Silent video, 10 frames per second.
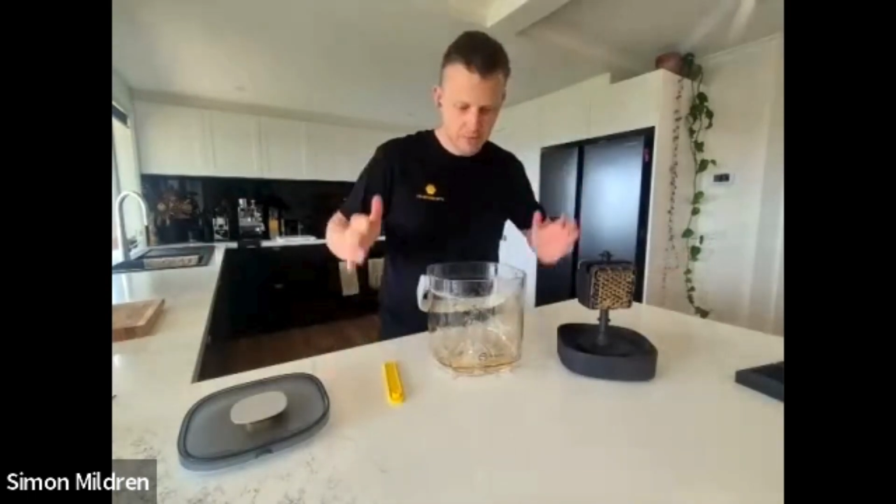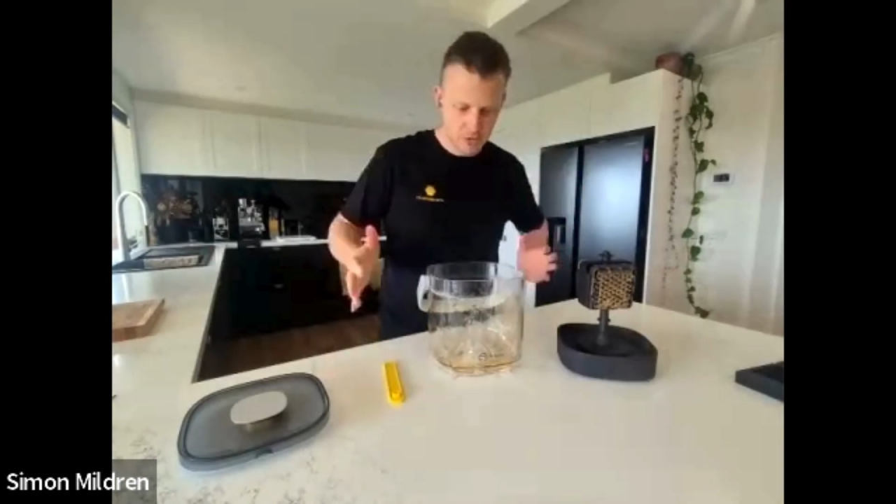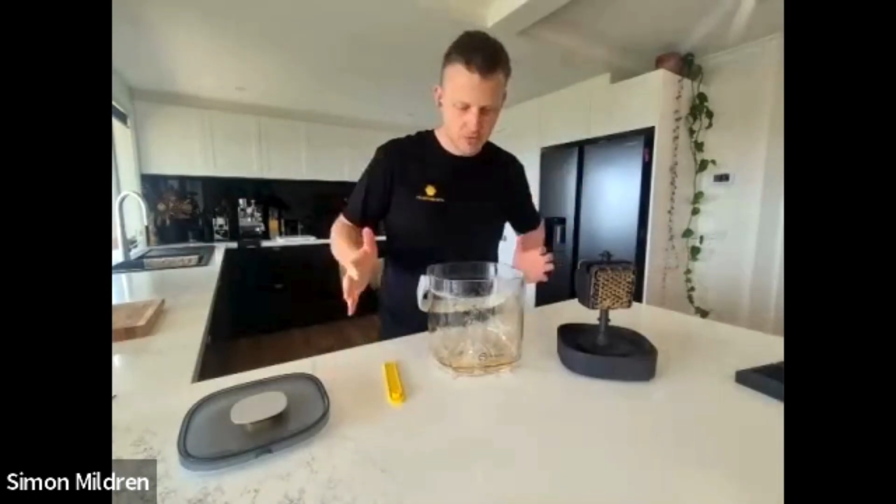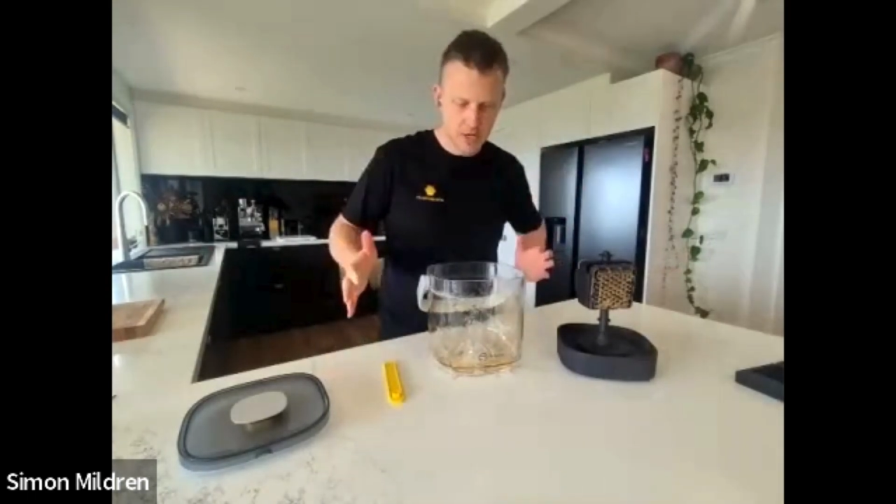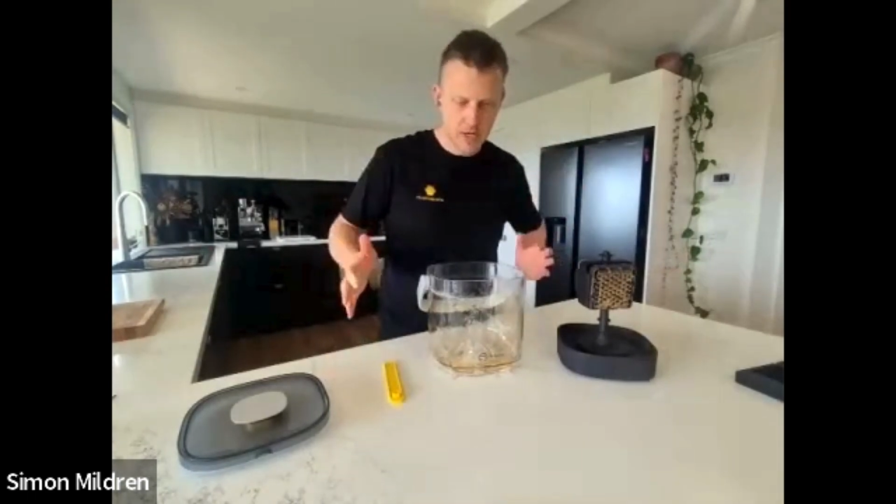
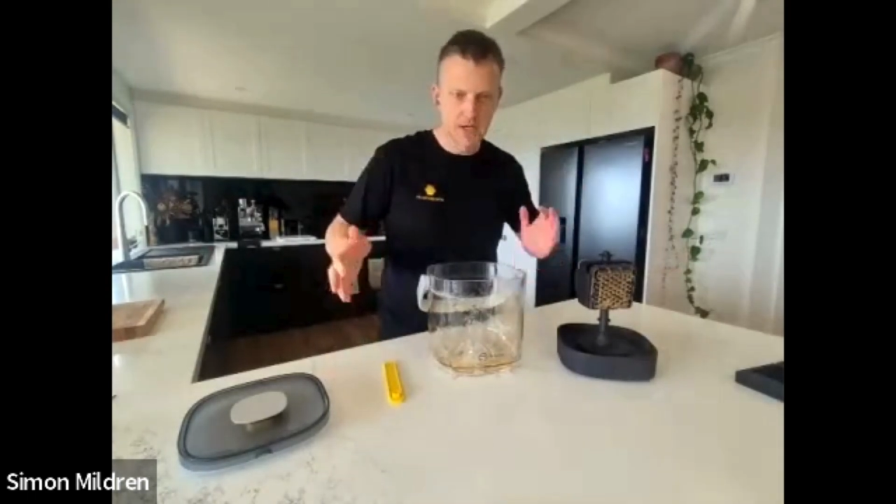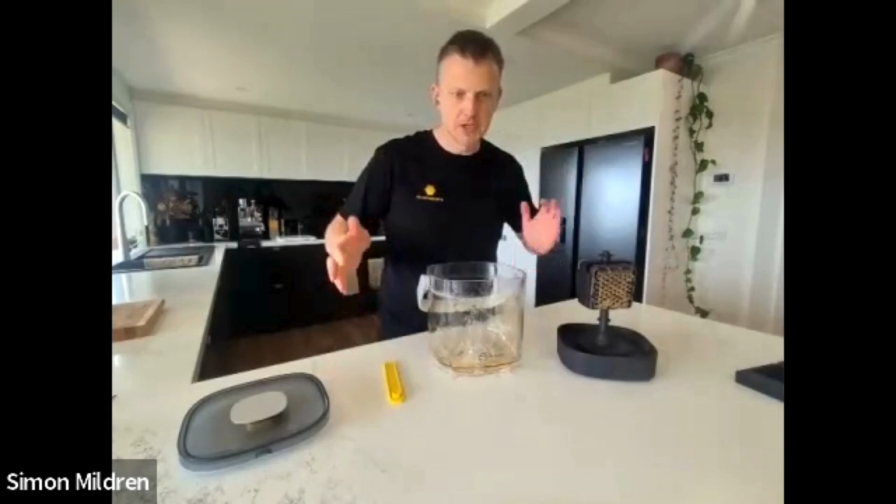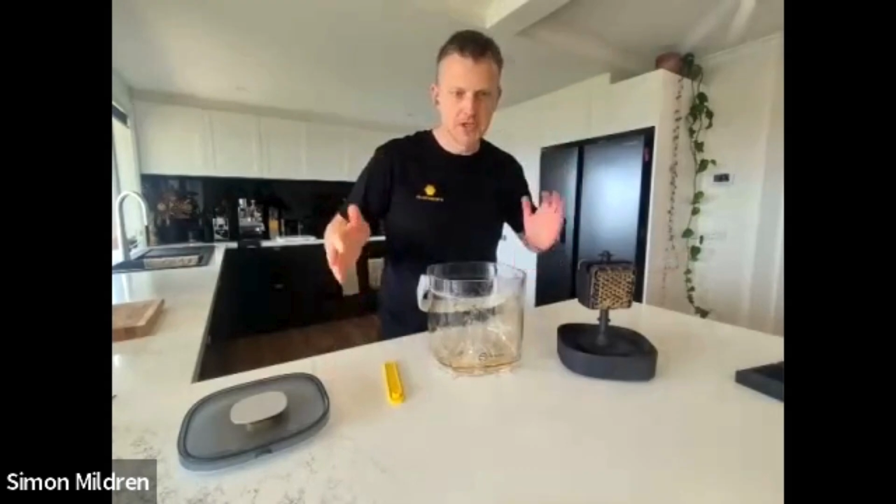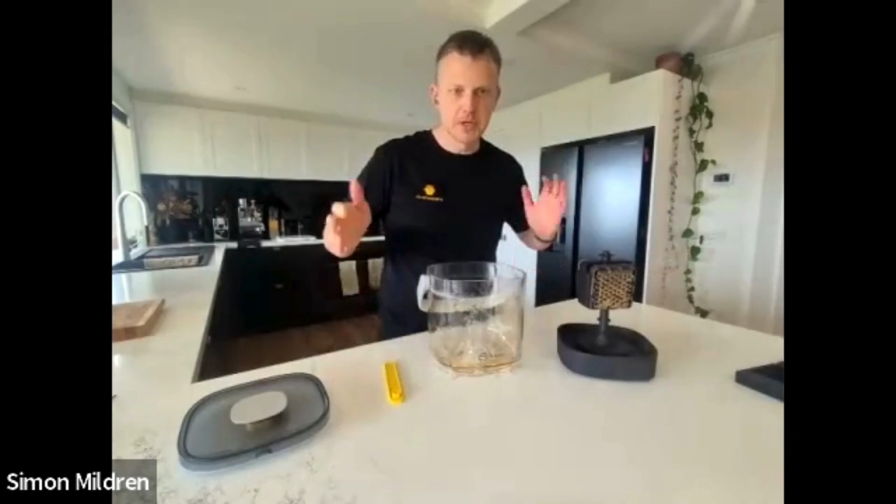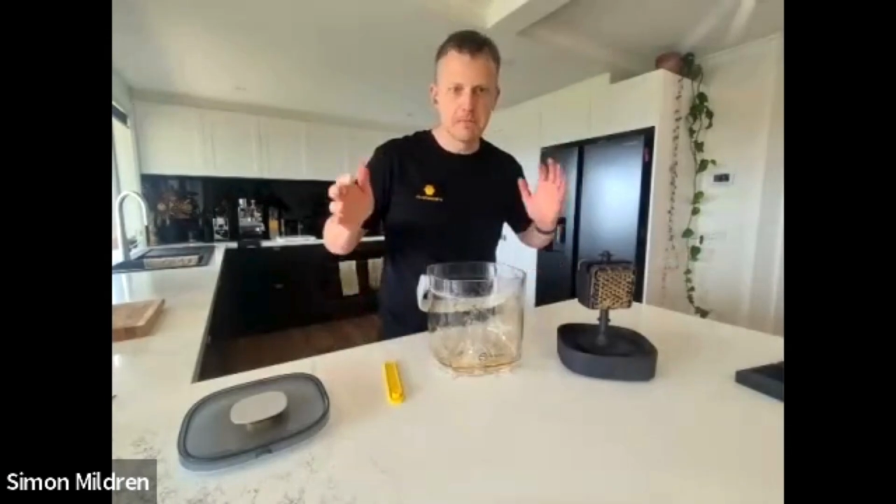filtering
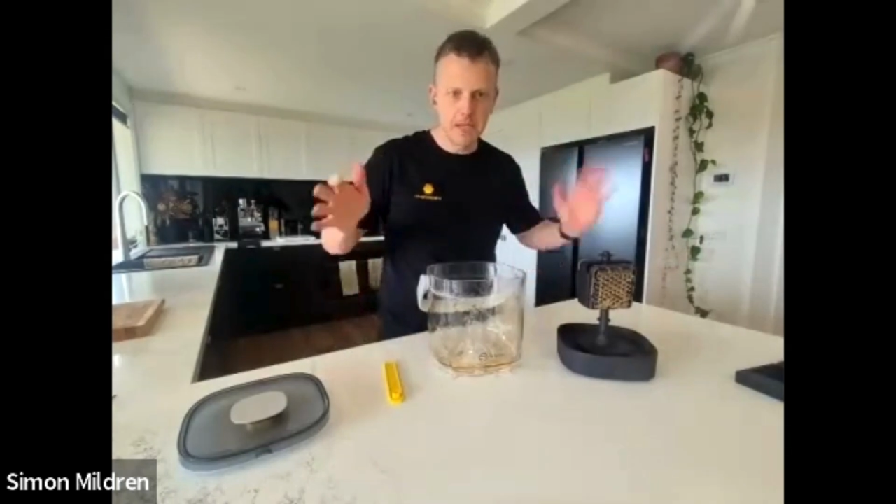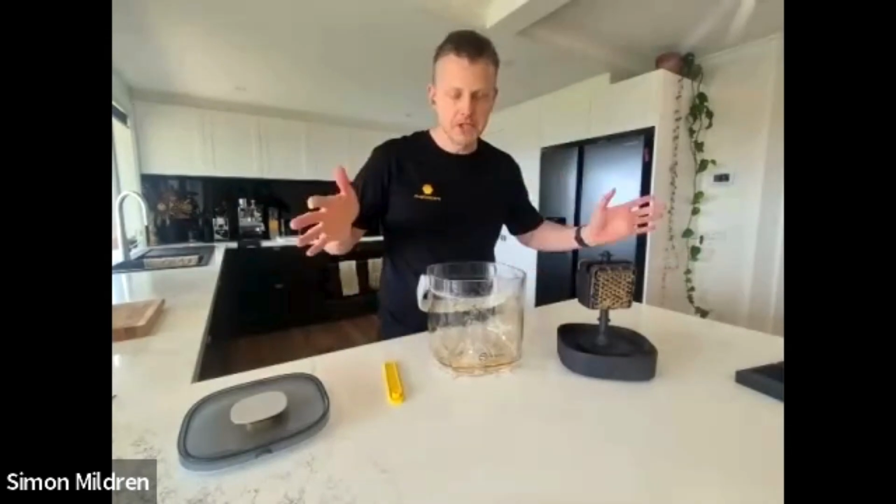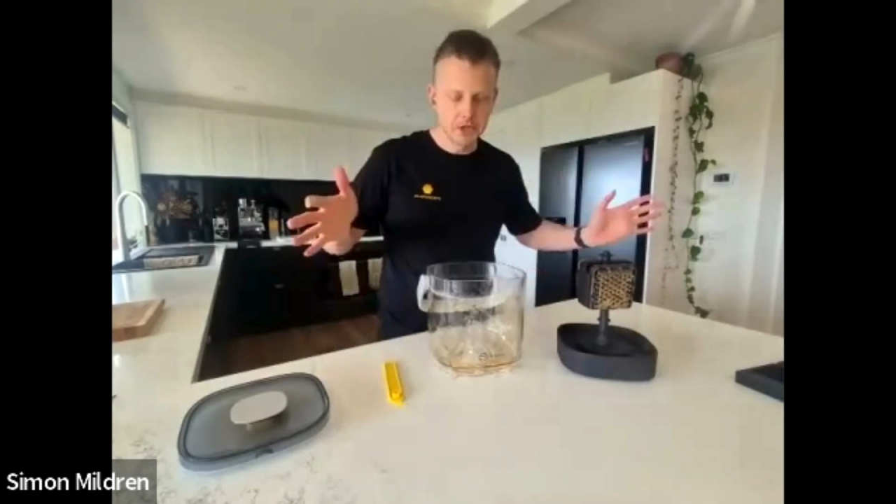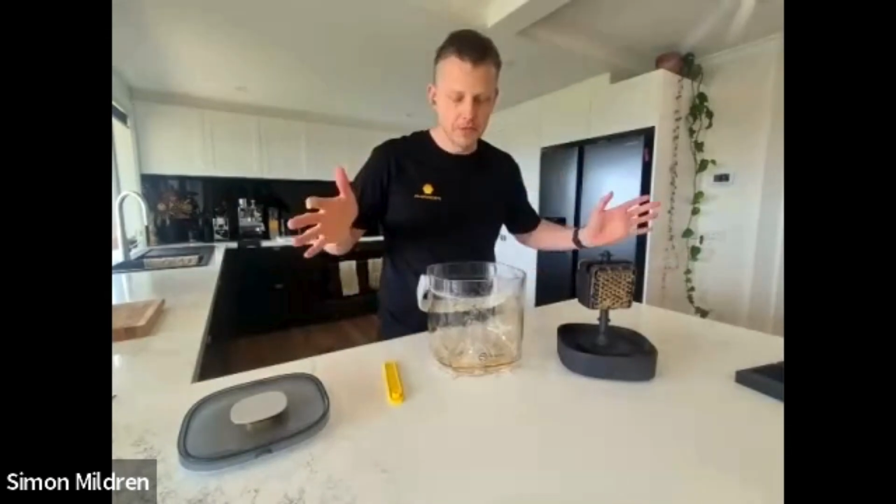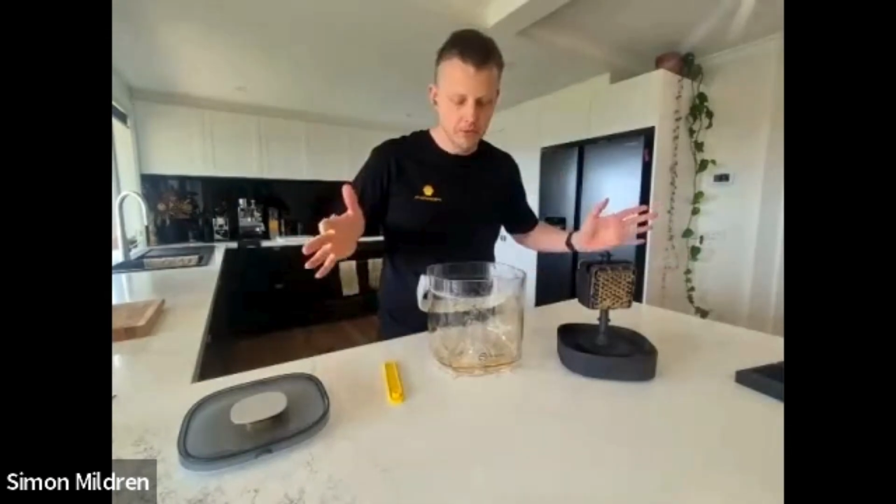and it's a
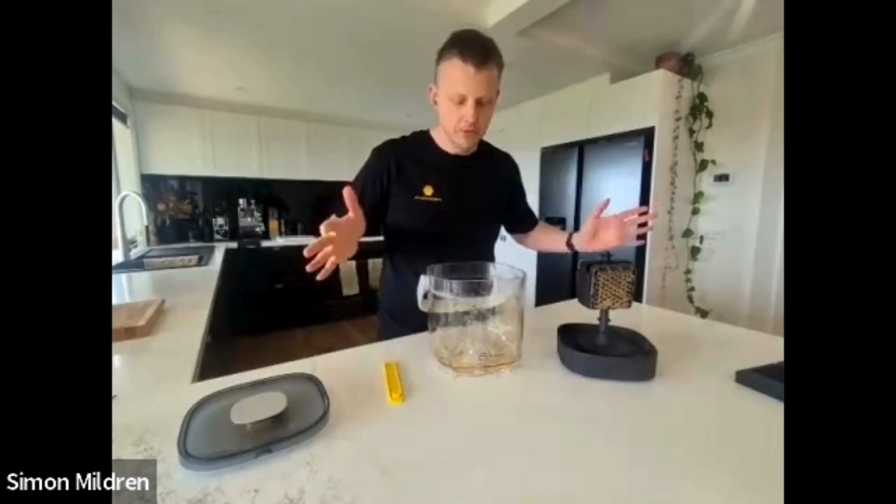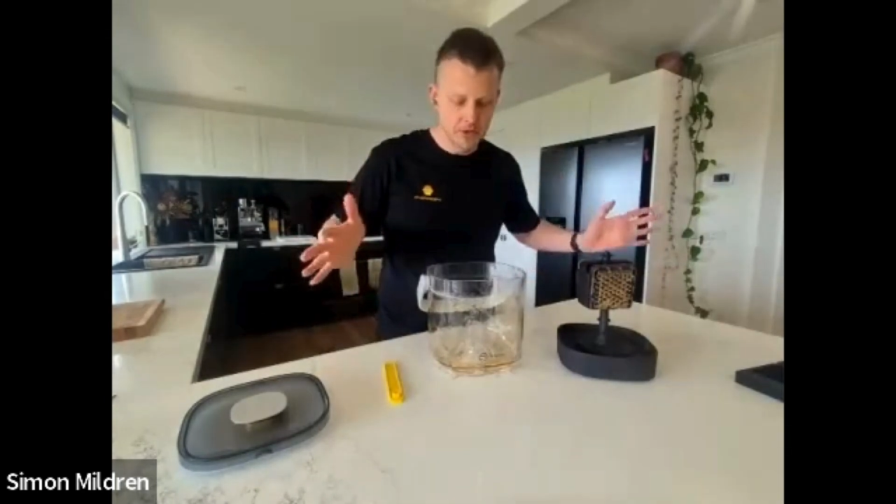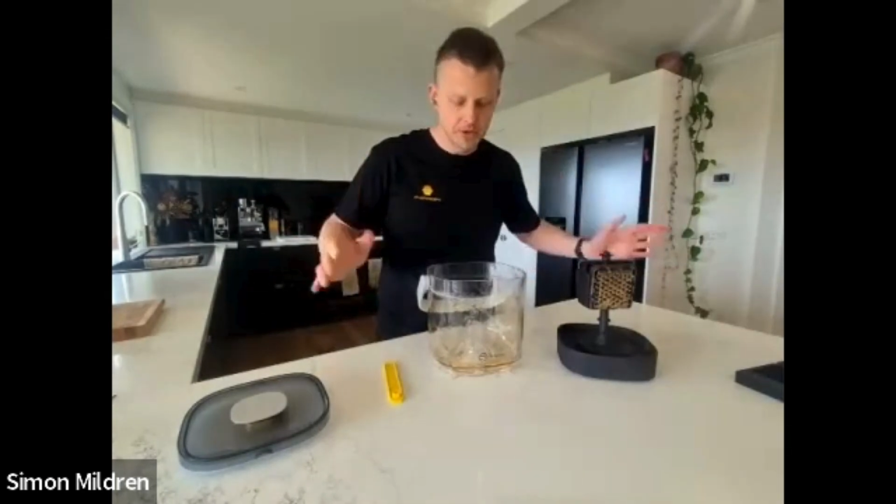massive effort